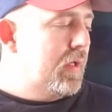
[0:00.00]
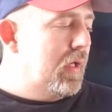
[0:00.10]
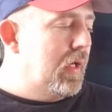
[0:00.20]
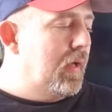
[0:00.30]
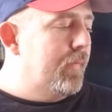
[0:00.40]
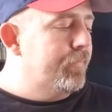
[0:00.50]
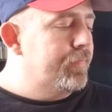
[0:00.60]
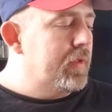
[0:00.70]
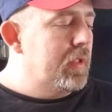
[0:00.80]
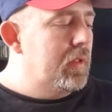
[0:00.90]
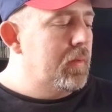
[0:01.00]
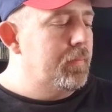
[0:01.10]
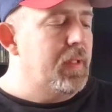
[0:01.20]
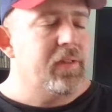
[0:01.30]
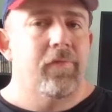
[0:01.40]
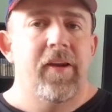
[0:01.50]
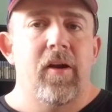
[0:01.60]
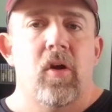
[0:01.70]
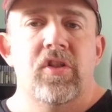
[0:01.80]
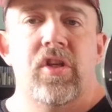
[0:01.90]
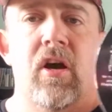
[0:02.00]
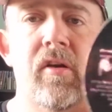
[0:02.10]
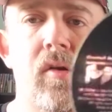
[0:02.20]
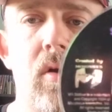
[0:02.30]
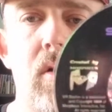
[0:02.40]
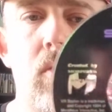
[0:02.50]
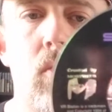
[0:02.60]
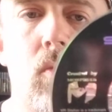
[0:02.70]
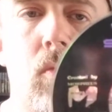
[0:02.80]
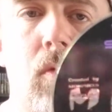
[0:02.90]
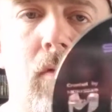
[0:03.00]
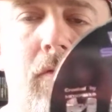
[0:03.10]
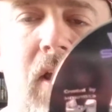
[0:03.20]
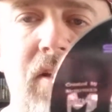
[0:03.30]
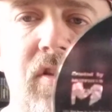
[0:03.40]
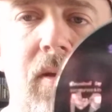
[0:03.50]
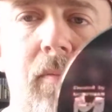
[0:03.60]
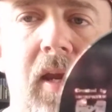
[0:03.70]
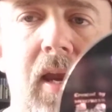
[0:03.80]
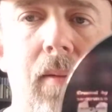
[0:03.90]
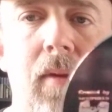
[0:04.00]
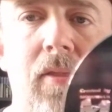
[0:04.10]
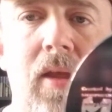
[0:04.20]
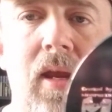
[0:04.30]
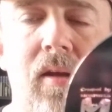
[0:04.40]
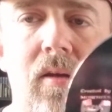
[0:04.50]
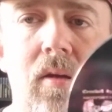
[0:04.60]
But it's VR Stalker. Flight sim game, I think.